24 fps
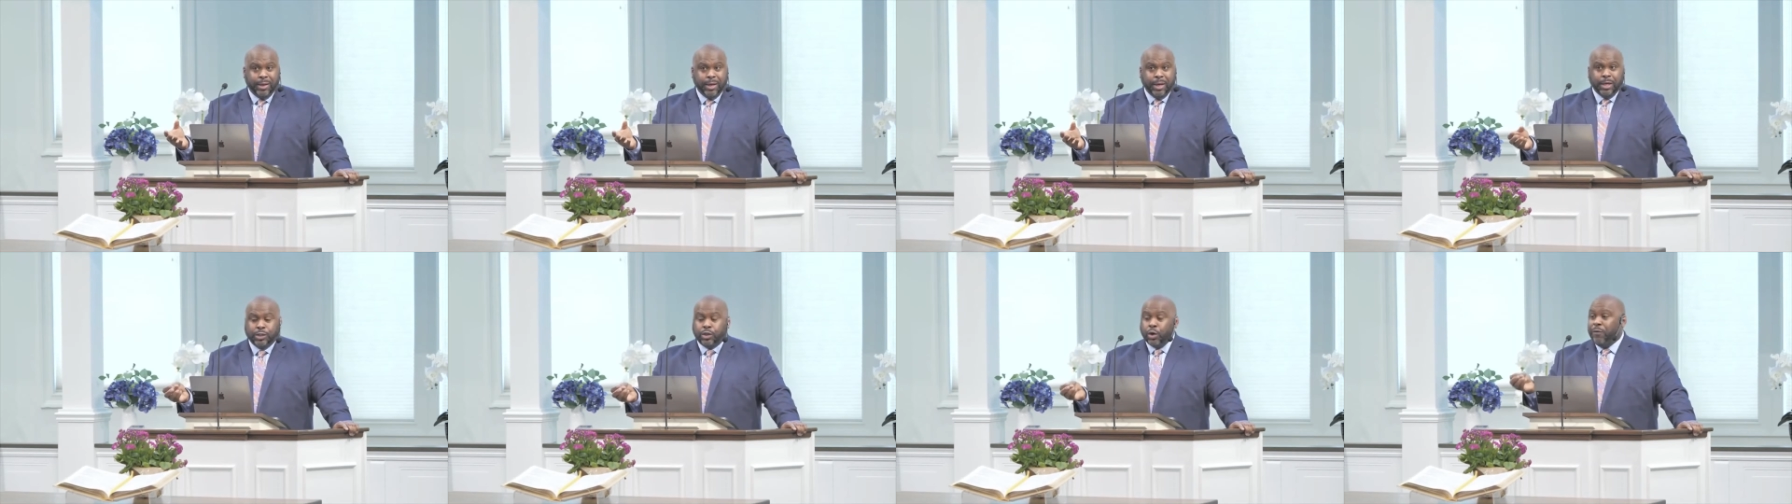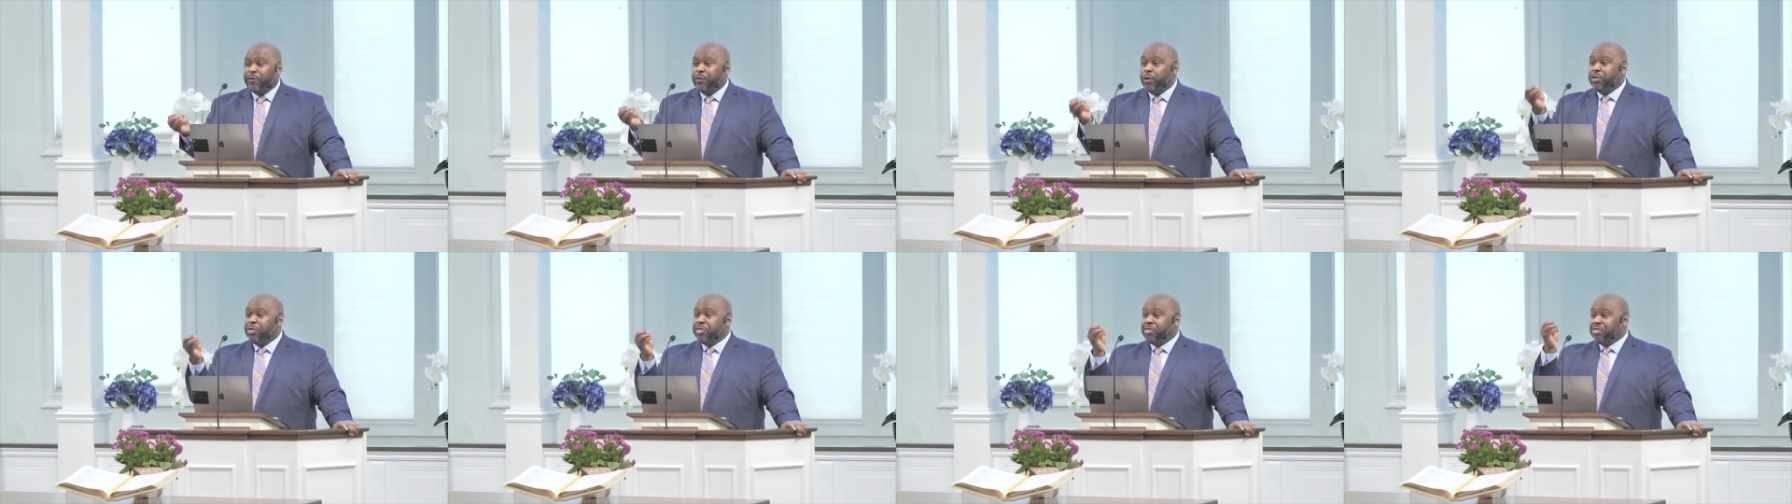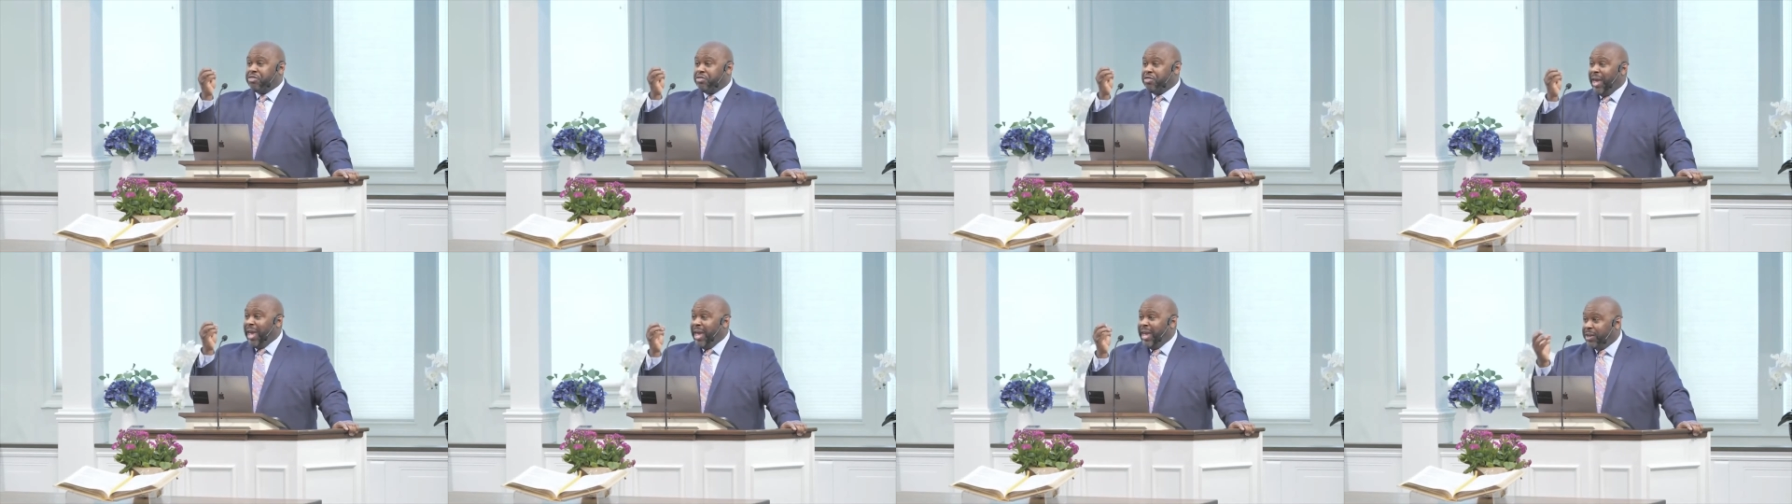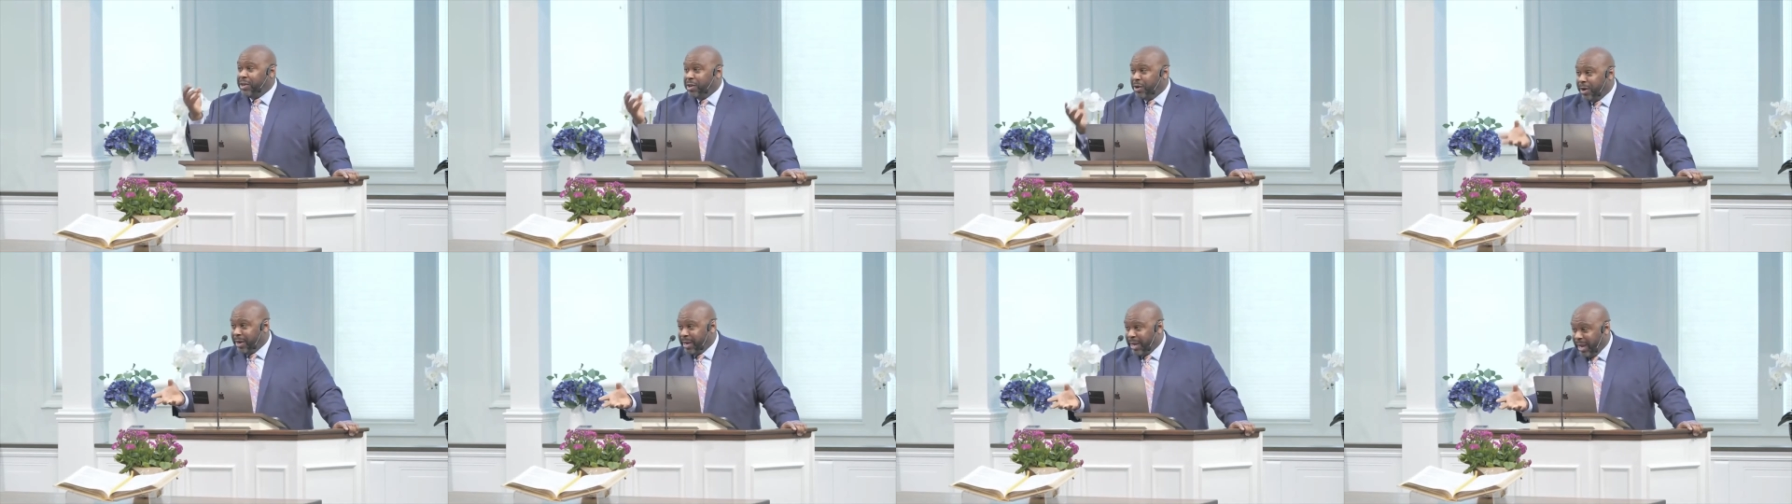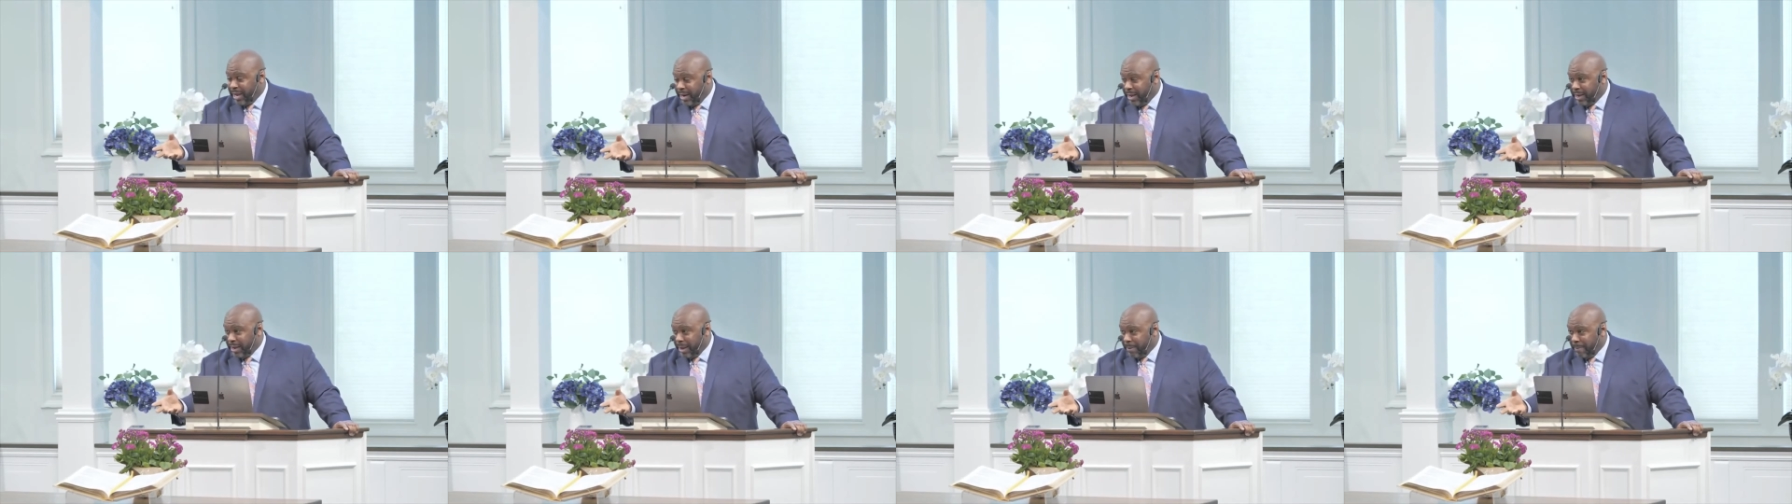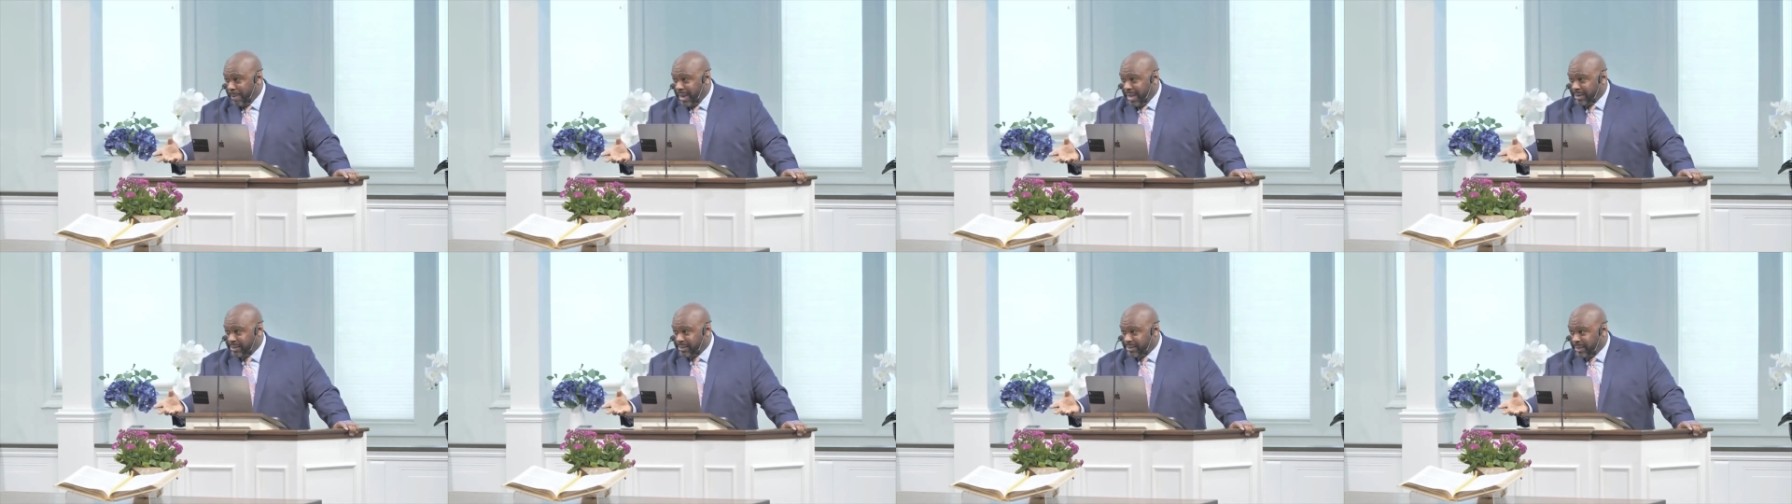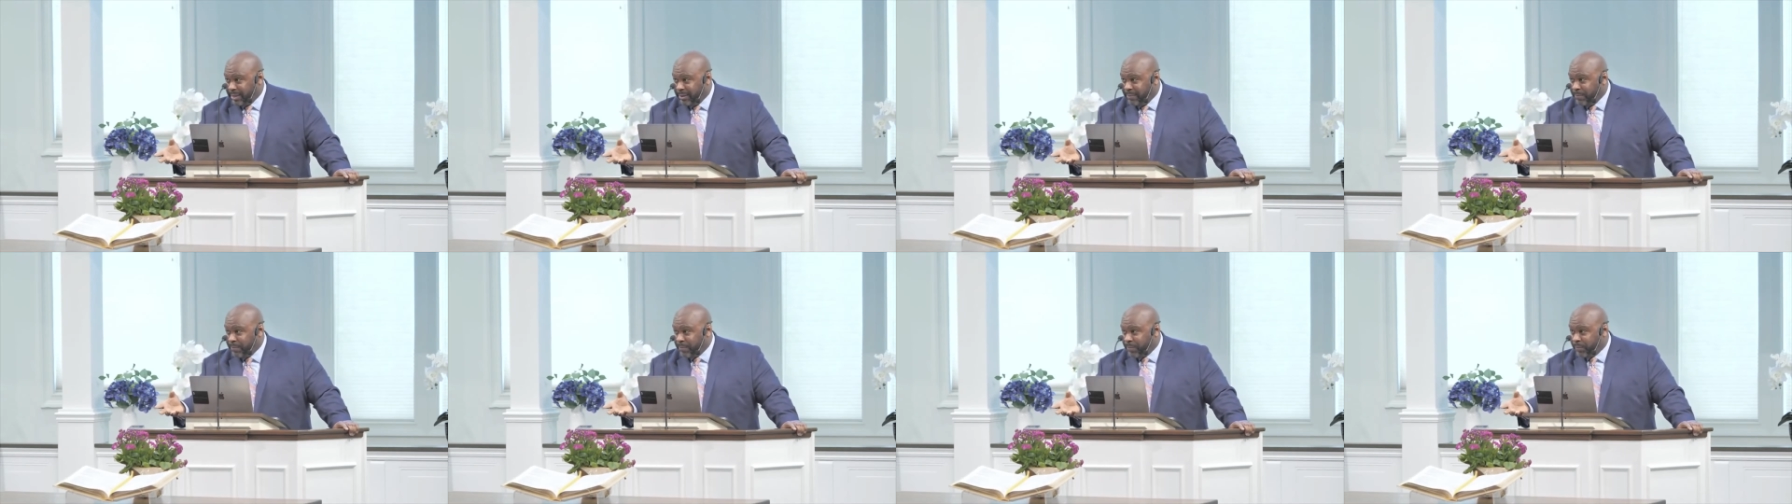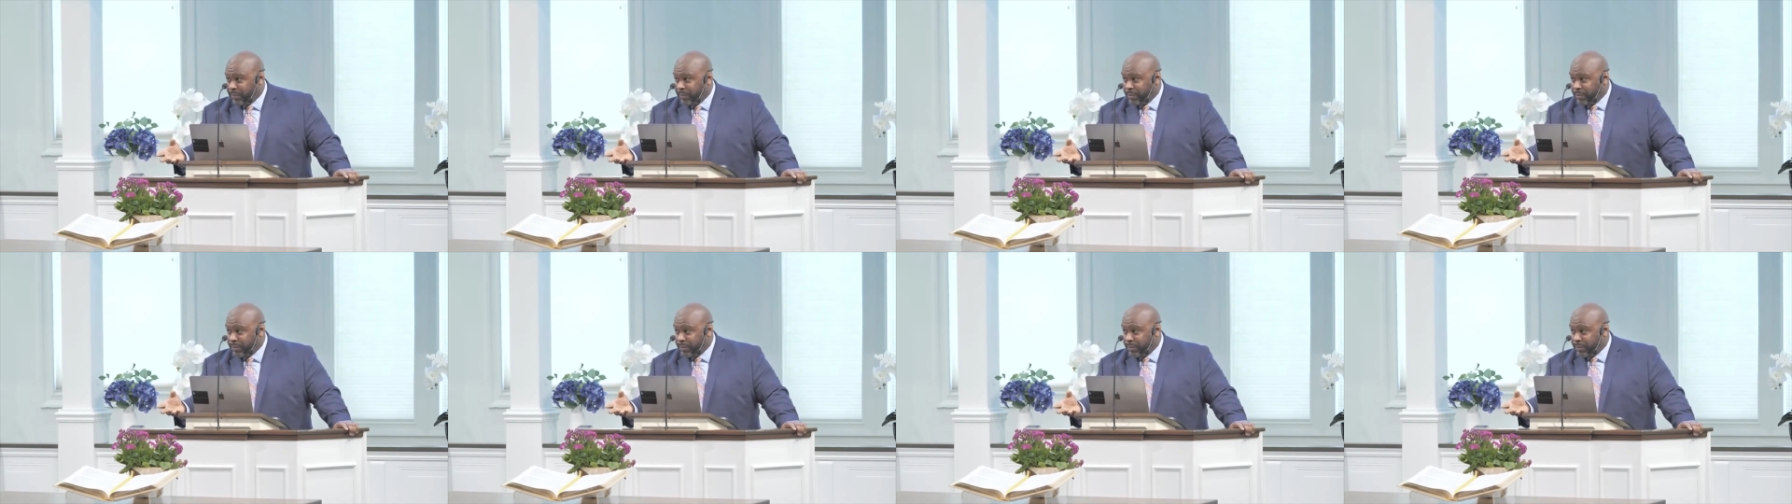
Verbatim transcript: So if you think you're getting a medicine,